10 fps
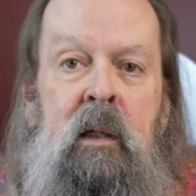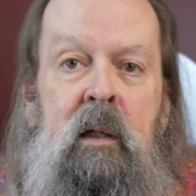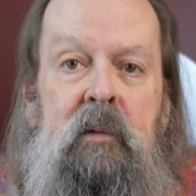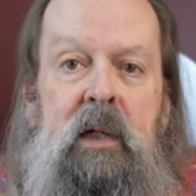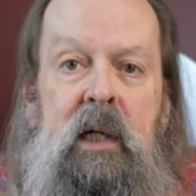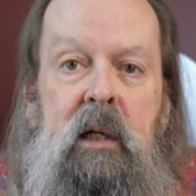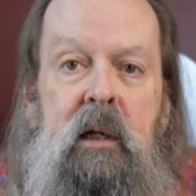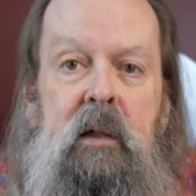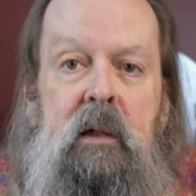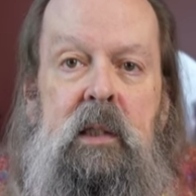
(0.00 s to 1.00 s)
over here,
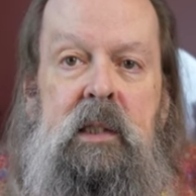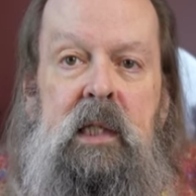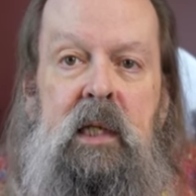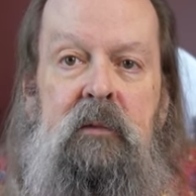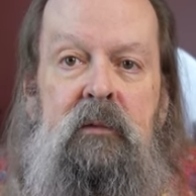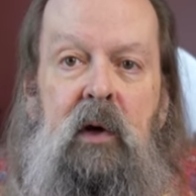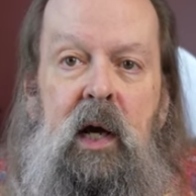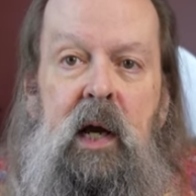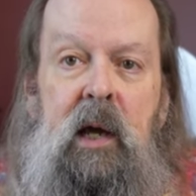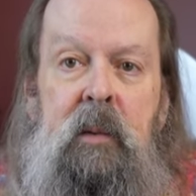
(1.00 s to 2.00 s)
you can see the
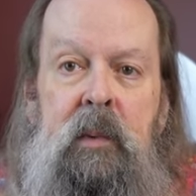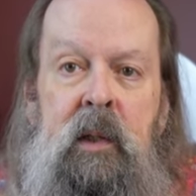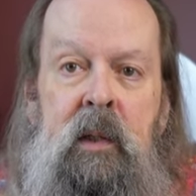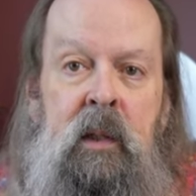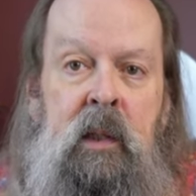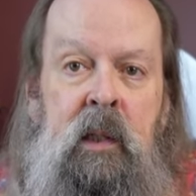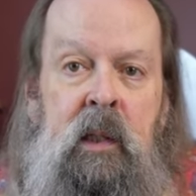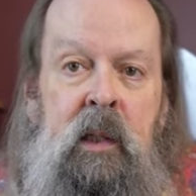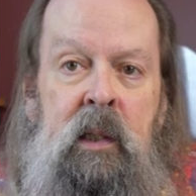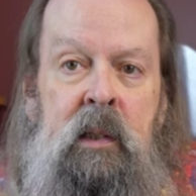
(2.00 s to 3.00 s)
frame.
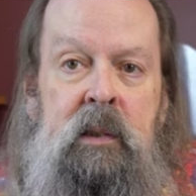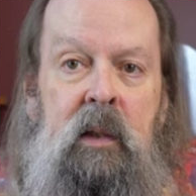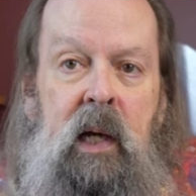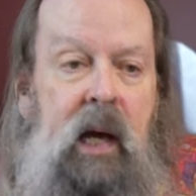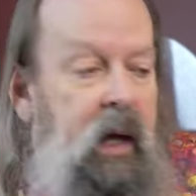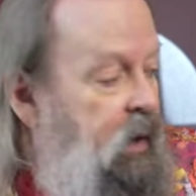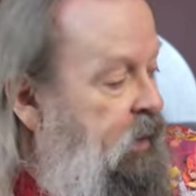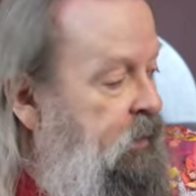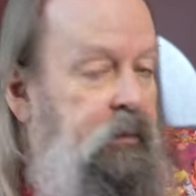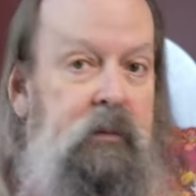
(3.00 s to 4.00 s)
So I
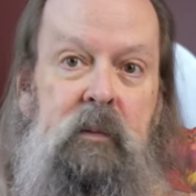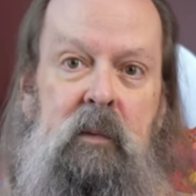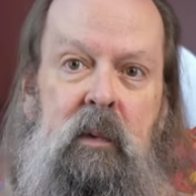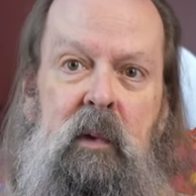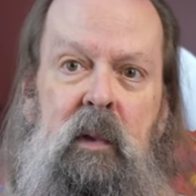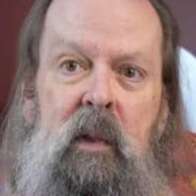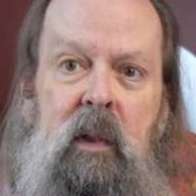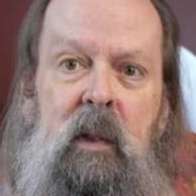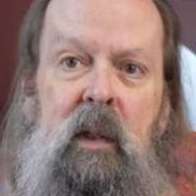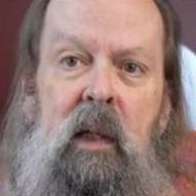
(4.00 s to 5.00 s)
have
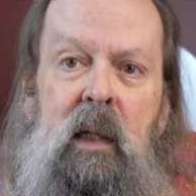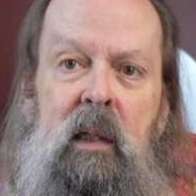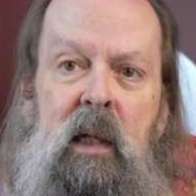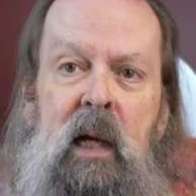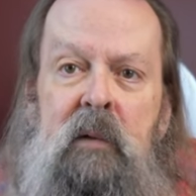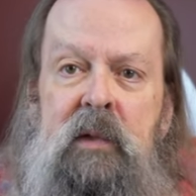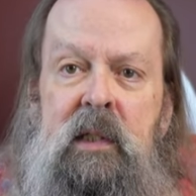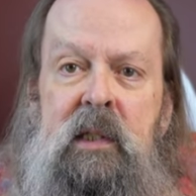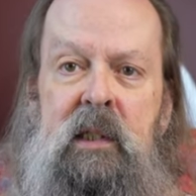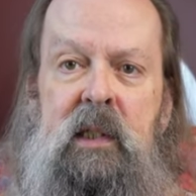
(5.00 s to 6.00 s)
I have
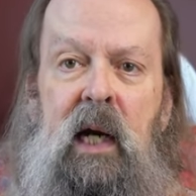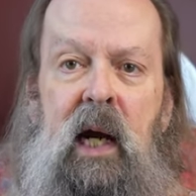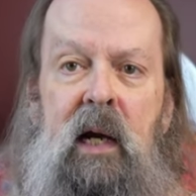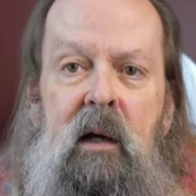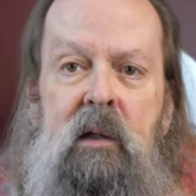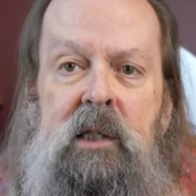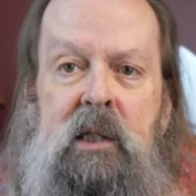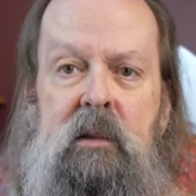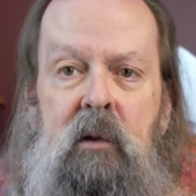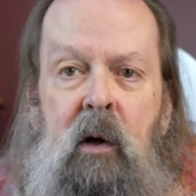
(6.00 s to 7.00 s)
this entire,
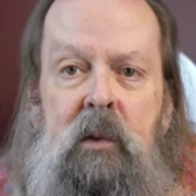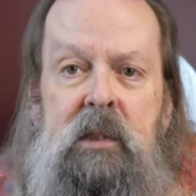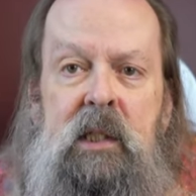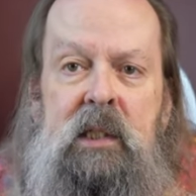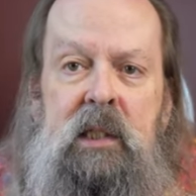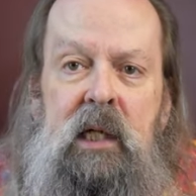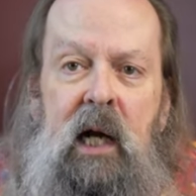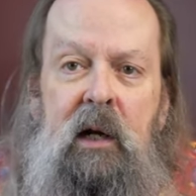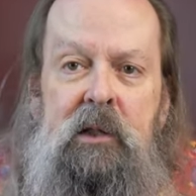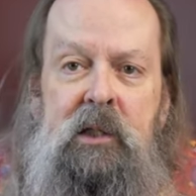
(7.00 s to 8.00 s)
almost this entire